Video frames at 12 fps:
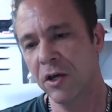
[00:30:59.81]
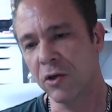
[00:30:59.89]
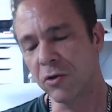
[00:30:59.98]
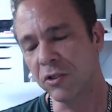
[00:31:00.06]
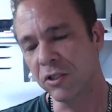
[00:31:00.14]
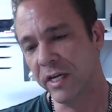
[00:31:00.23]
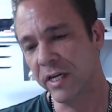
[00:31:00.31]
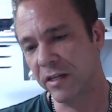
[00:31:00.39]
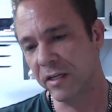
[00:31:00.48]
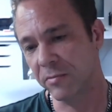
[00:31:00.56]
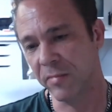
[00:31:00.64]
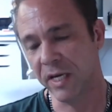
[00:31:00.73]
usually
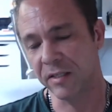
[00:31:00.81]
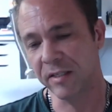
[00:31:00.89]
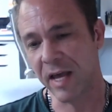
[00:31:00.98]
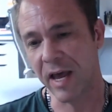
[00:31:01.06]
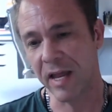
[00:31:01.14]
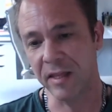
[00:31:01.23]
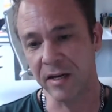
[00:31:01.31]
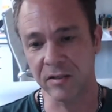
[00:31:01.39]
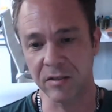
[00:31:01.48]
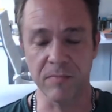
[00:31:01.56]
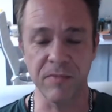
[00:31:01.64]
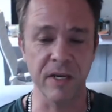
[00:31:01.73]
this means that
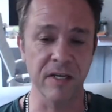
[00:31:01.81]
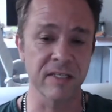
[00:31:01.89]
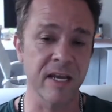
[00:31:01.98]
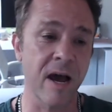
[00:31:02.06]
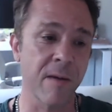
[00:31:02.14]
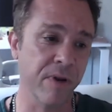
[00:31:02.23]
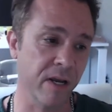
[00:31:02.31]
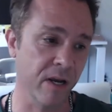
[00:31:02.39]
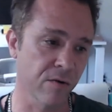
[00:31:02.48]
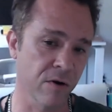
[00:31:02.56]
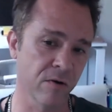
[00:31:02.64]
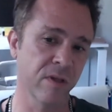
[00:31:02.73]
there's something is happening
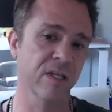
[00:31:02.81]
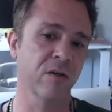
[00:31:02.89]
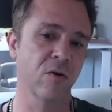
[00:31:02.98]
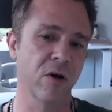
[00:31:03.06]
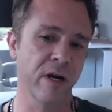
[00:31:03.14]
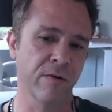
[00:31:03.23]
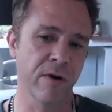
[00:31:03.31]
around this coin,